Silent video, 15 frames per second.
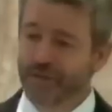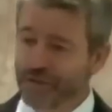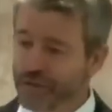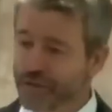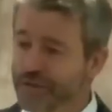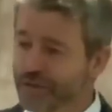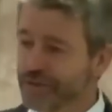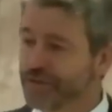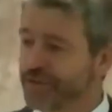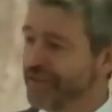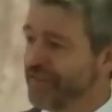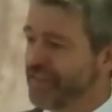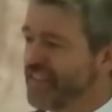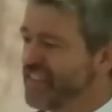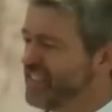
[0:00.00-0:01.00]
the church to
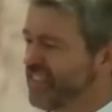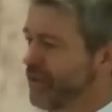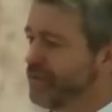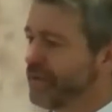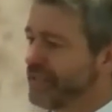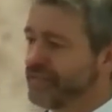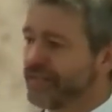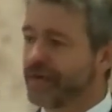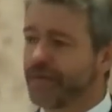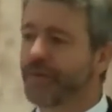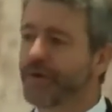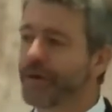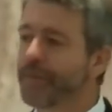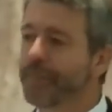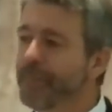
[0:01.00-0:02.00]
the Thessalonians, they
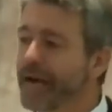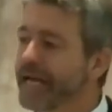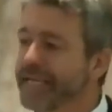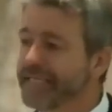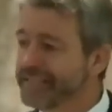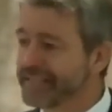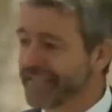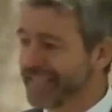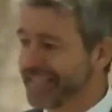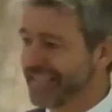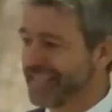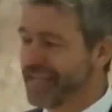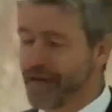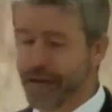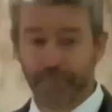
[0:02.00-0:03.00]
were an amazing,
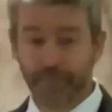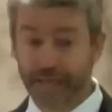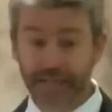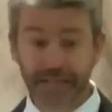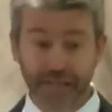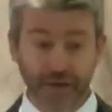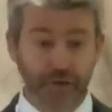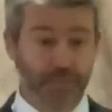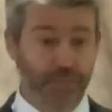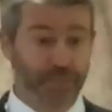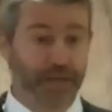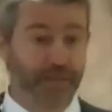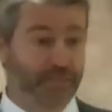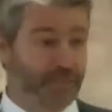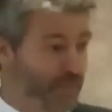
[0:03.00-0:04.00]
amazing group of
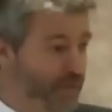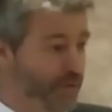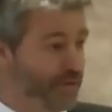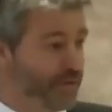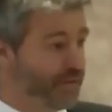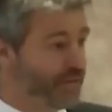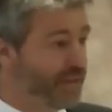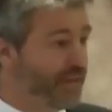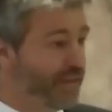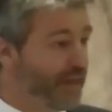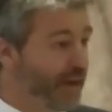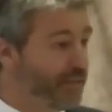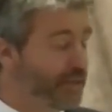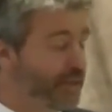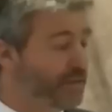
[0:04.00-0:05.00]
people. And we're going to see
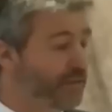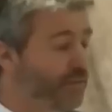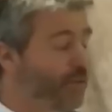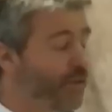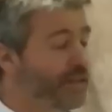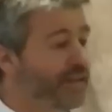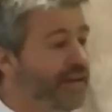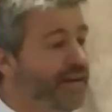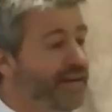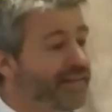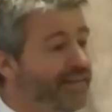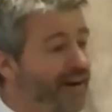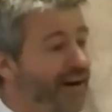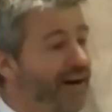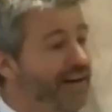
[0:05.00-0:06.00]
that because of what
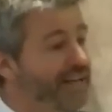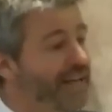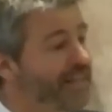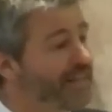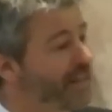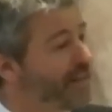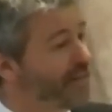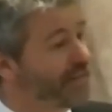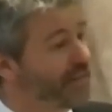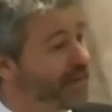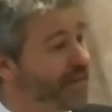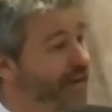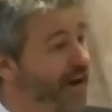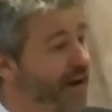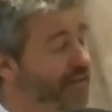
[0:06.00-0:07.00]
God had done in
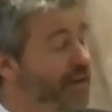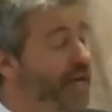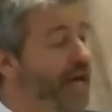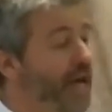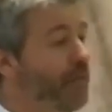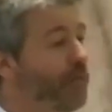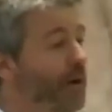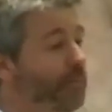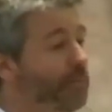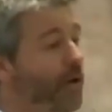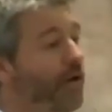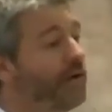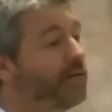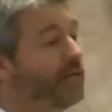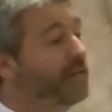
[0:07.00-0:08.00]
their life. And what
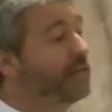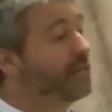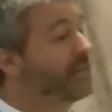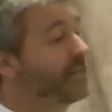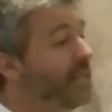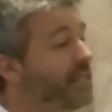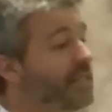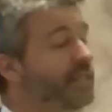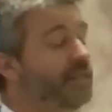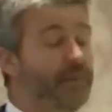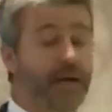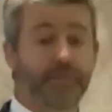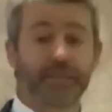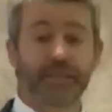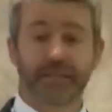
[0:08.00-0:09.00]
Paul does is sets
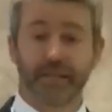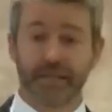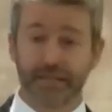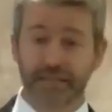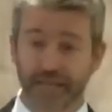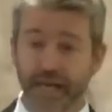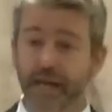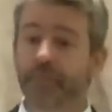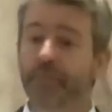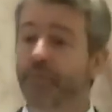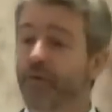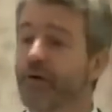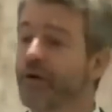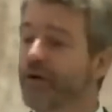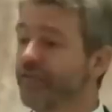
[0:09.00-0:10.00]
them up as an
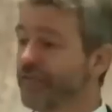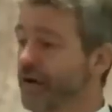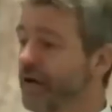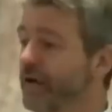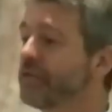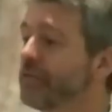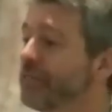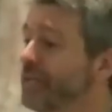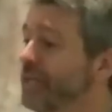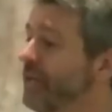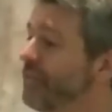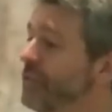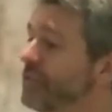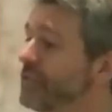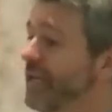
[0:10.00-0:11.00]
example for other
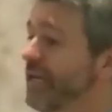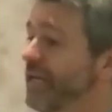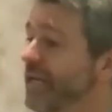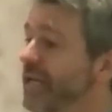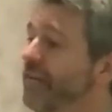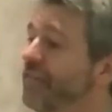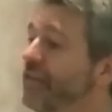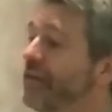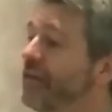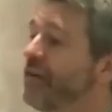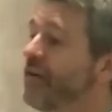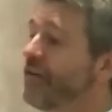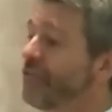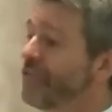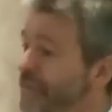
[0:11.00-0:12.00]
believers and even
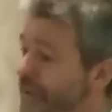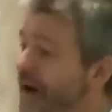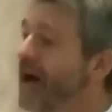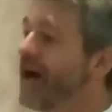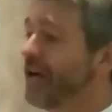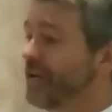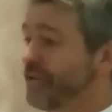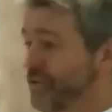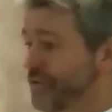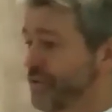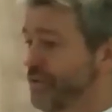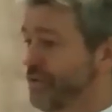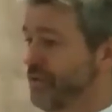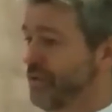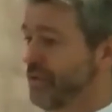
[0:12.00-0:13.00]
for
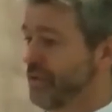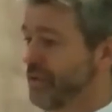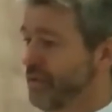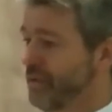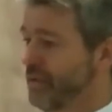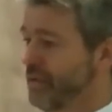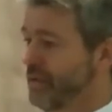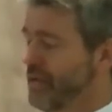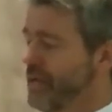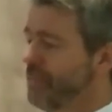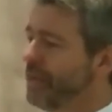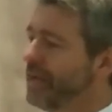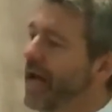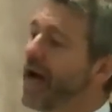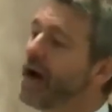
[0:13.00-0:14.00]
us.
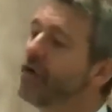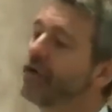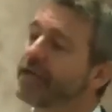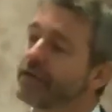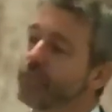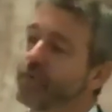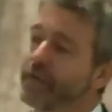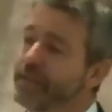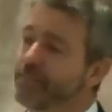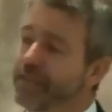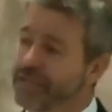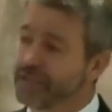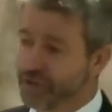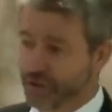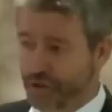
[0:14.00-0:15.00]
But how can we
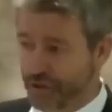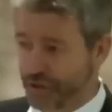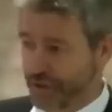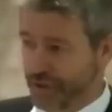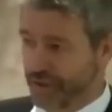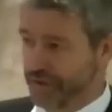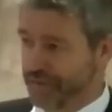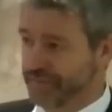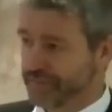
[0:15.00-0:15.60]
be sure